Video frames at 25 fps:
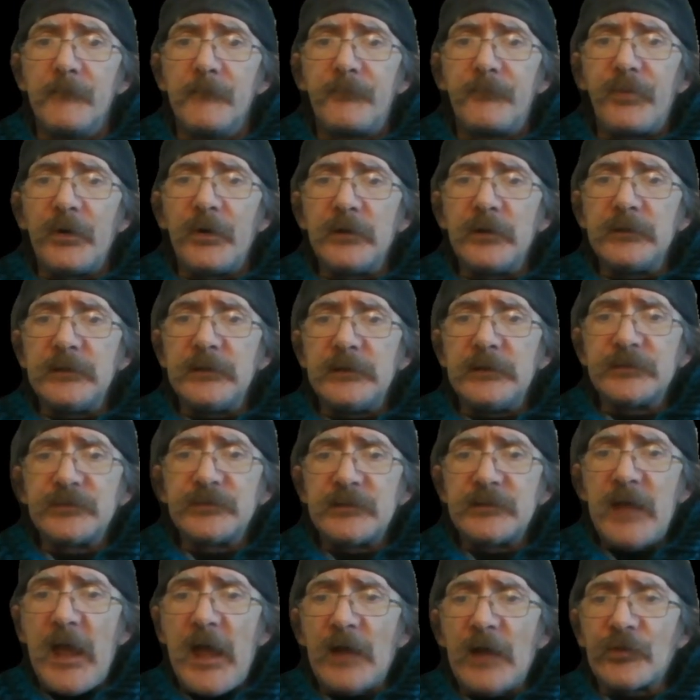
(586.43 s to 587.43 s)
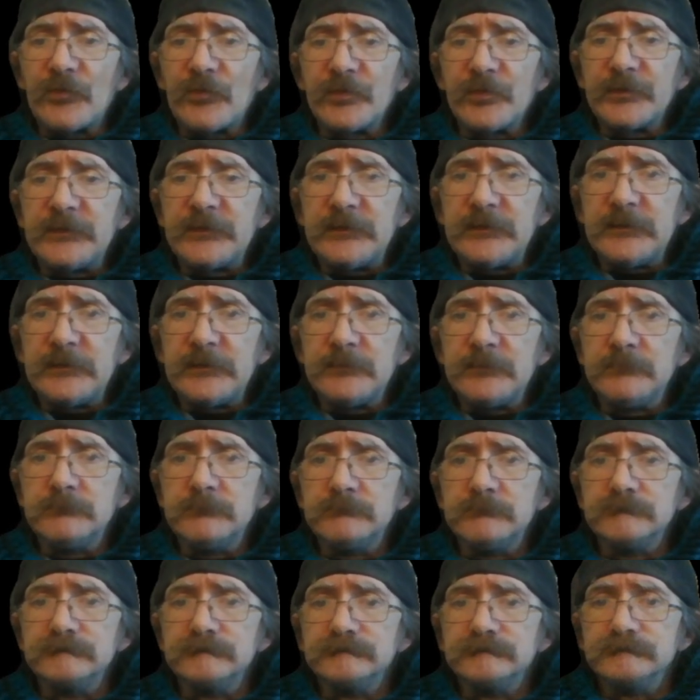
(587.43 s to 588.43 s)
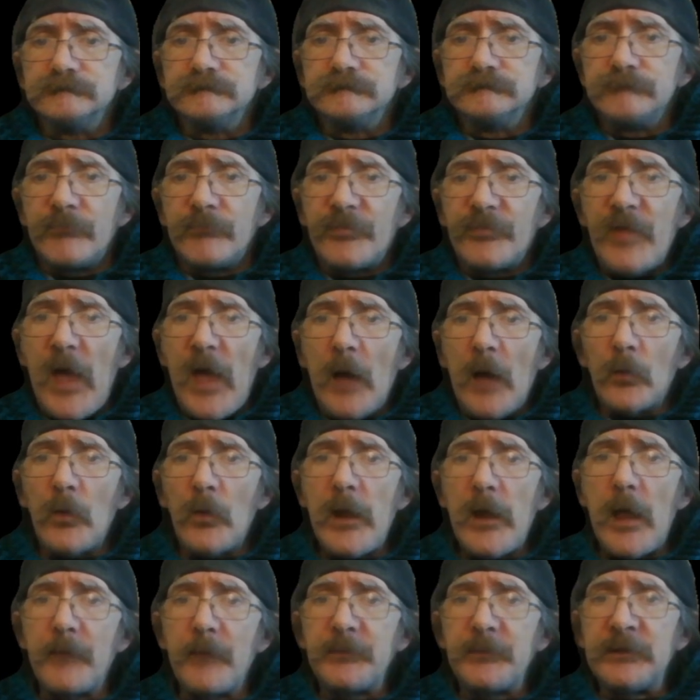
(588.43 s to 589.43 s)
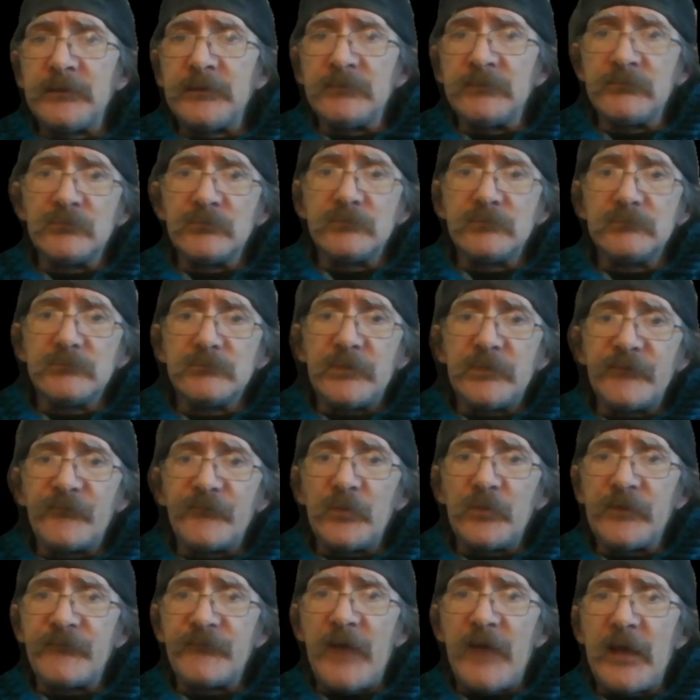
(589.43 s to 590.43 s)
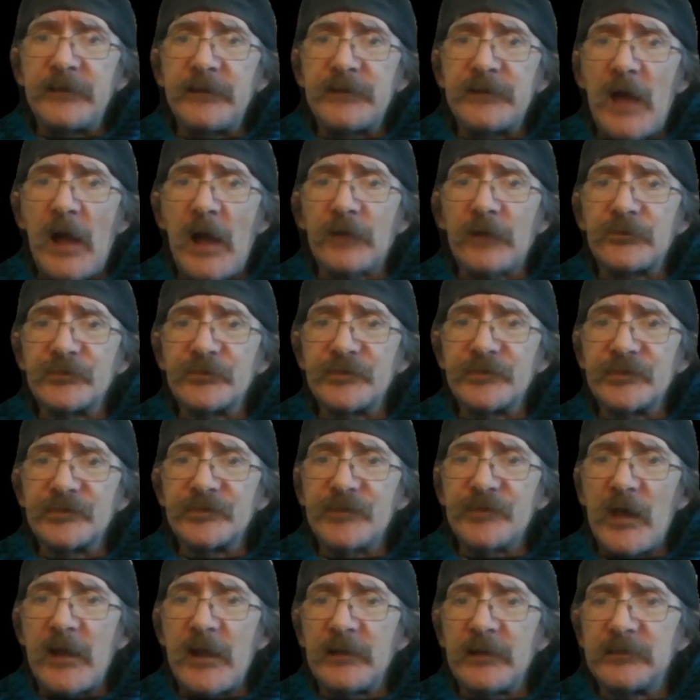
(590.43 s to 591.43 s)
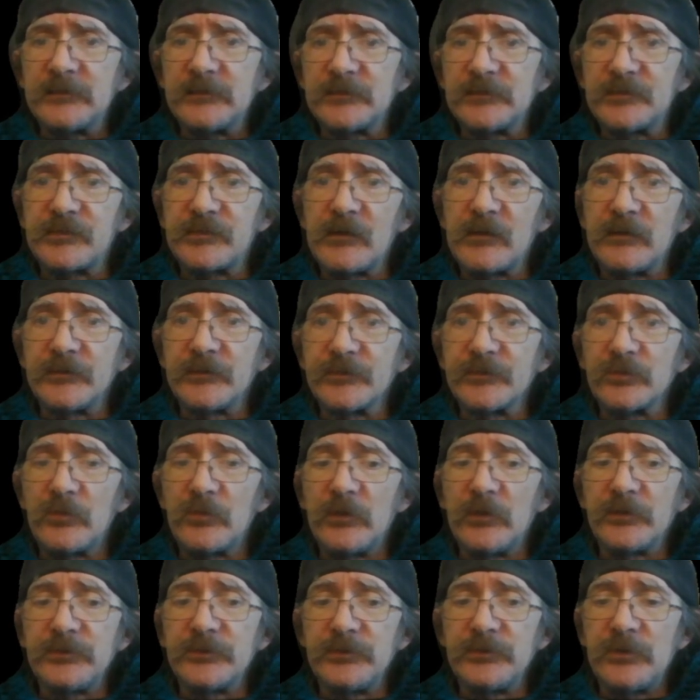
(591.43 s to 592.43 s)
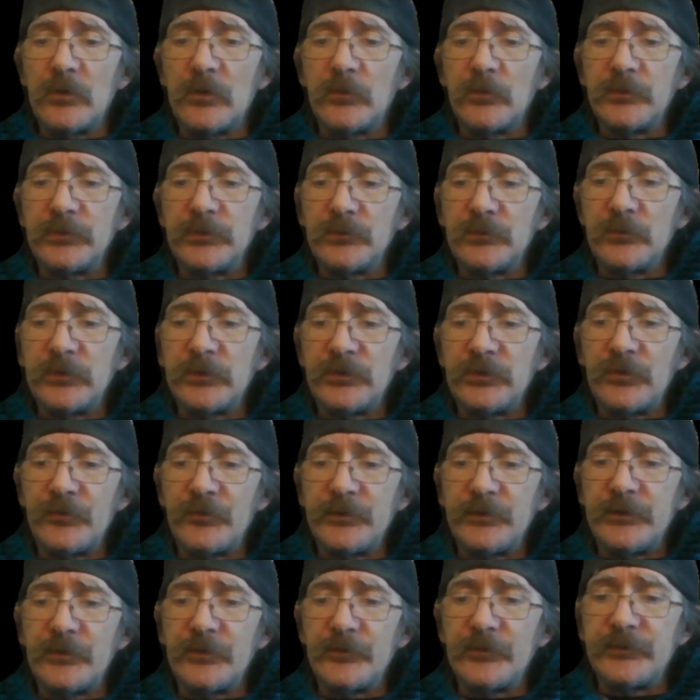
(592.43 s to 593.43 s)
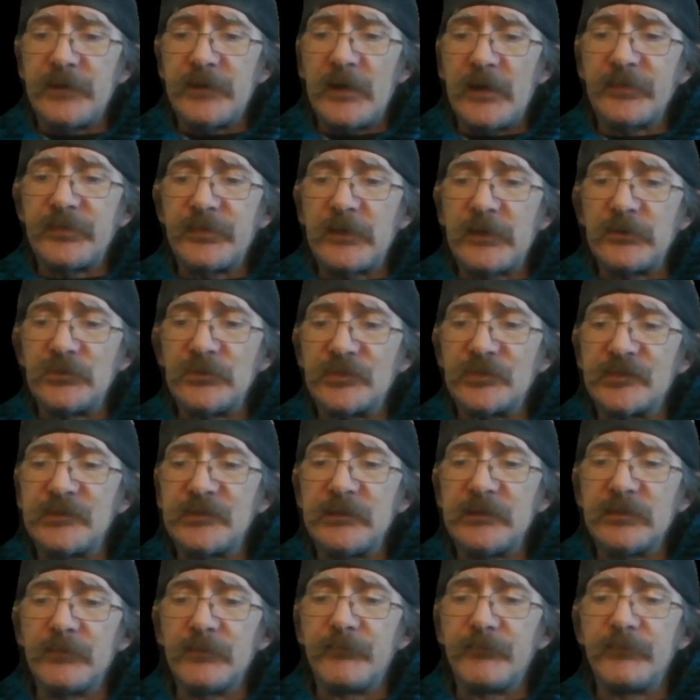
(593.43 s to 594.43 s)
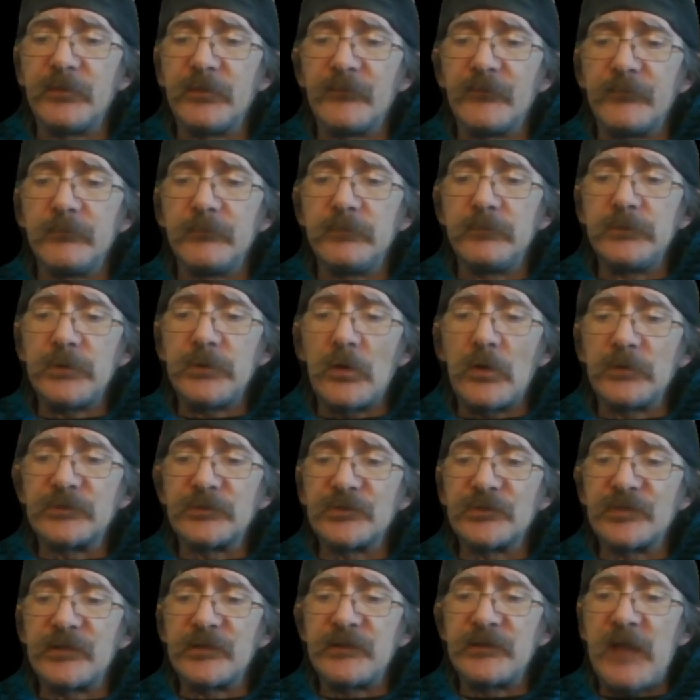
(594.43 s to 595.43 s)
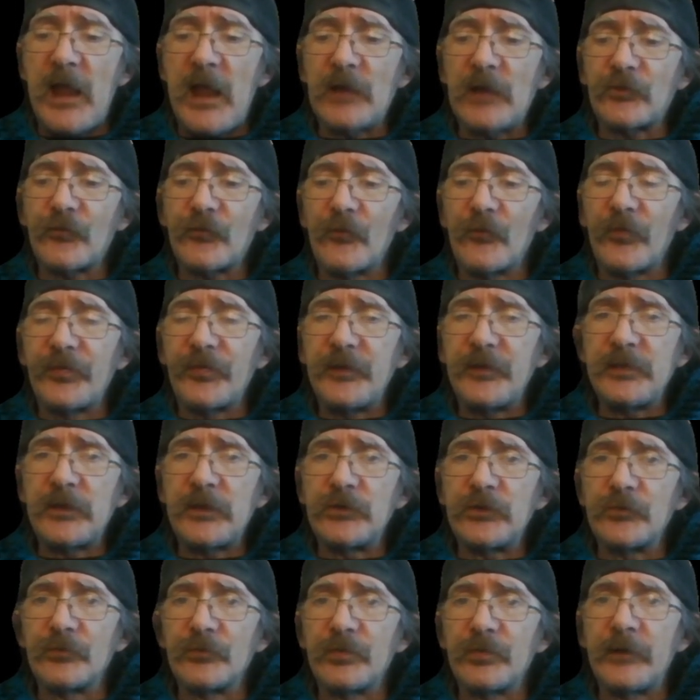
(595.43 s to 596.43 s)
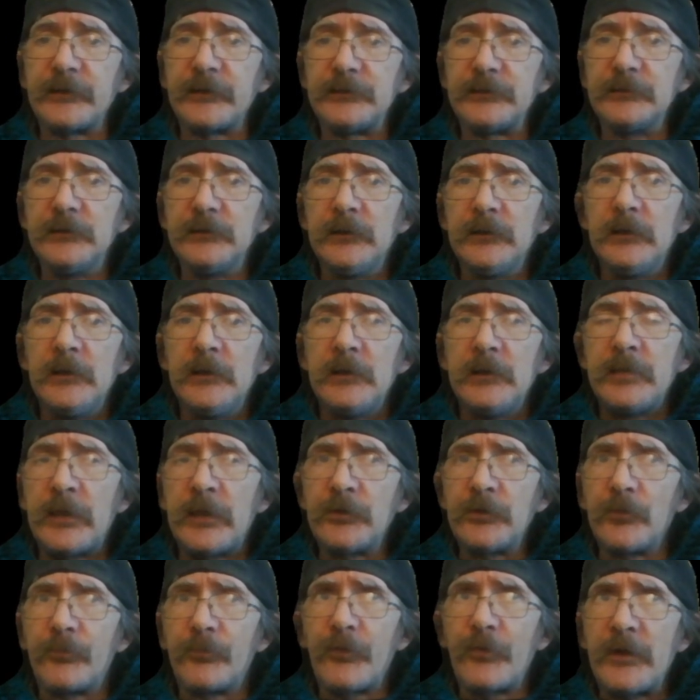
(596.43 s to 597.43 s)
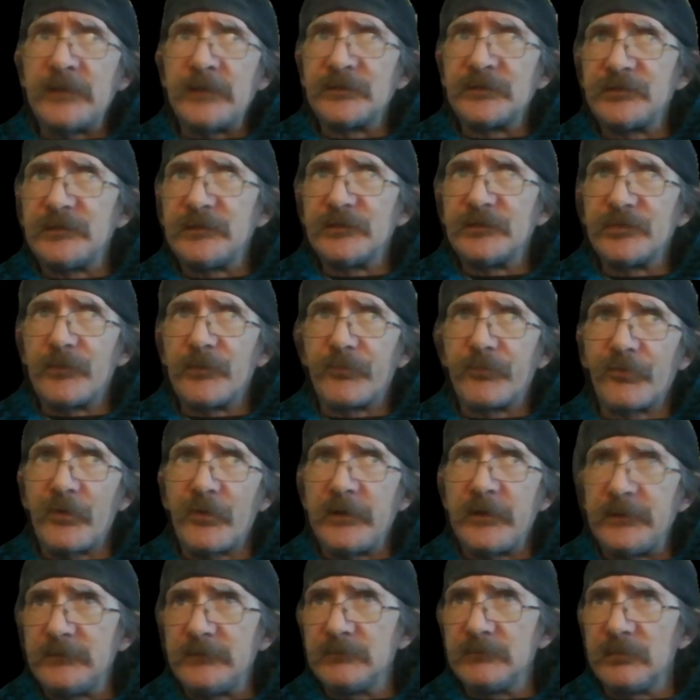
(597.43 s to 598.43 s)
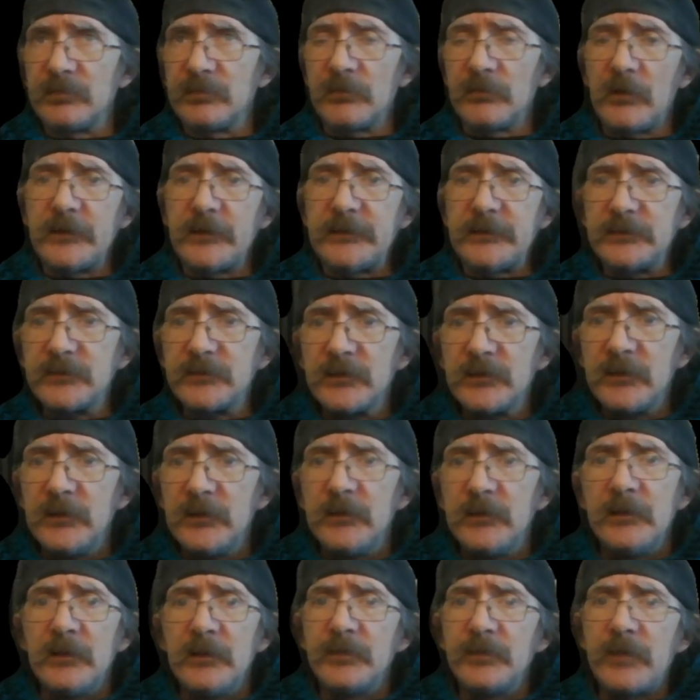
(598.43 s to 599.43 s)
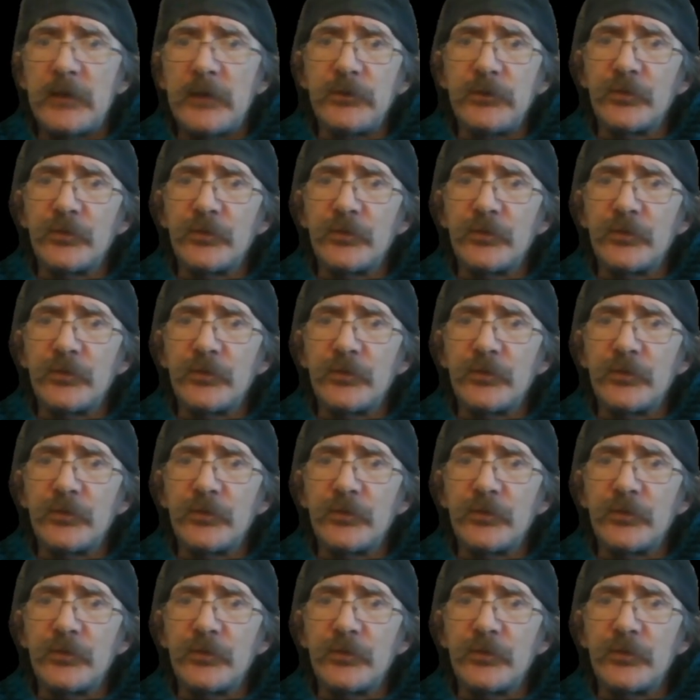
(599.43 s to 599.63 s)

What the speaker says: But is it actually that way? I mean, we've had doctors and scientists tell us, well, when you're near death, that you see the it's just a natural thing that that your brain sees the bright light that